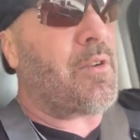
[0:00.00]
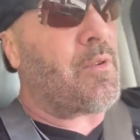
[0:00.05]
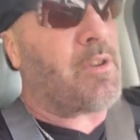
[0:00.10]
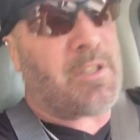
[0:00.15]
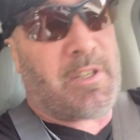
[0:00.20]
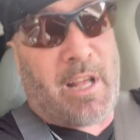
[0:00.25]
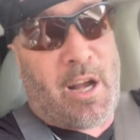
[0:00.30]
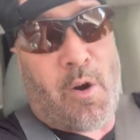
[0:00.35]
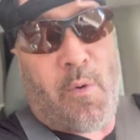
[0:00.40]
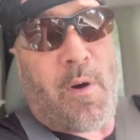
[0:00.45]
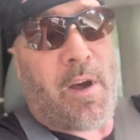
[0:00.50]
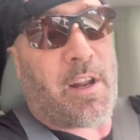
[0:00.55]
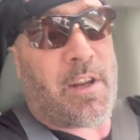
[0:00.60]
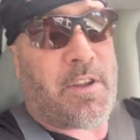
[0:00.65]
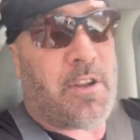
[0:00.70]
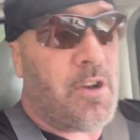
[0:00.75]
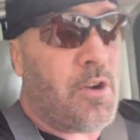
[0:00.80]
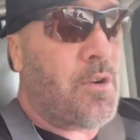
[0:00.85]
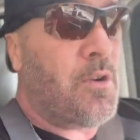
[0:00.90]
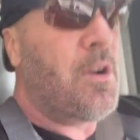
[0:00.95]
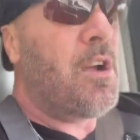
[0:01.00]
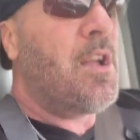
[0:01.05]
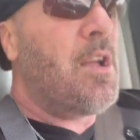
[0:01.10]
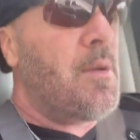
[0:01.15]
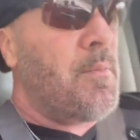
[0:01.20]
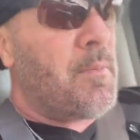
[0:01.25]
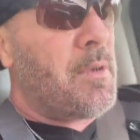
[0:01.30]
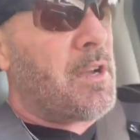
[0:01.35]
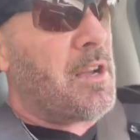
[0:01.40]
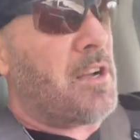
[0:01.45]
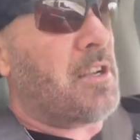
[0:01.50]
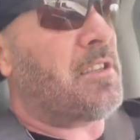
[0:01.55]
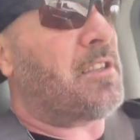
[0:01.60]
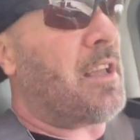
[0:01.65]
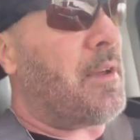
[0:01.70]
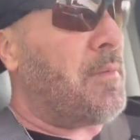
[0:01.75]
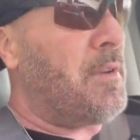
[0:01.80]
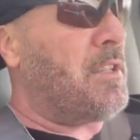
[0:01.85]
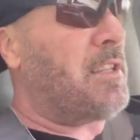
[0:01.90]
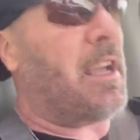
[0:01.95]
which they don't want to do because
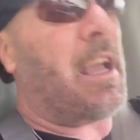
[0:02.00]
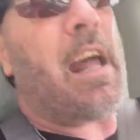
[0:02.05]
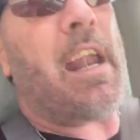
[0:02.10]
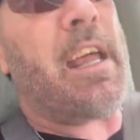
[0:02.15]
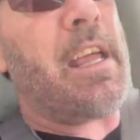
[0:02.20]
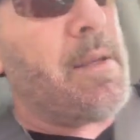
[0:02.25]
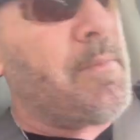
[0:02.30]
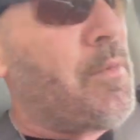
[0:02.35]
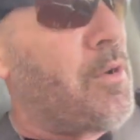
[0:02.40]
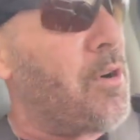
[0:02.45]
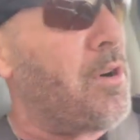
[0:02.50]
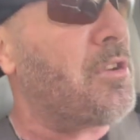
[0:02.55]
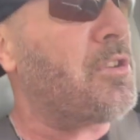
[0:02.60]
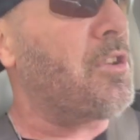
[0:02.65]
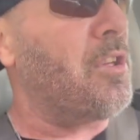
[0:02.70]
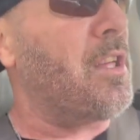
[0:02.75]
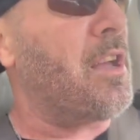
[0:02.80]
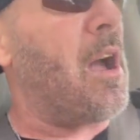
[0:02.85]
that means they got to eat more. So they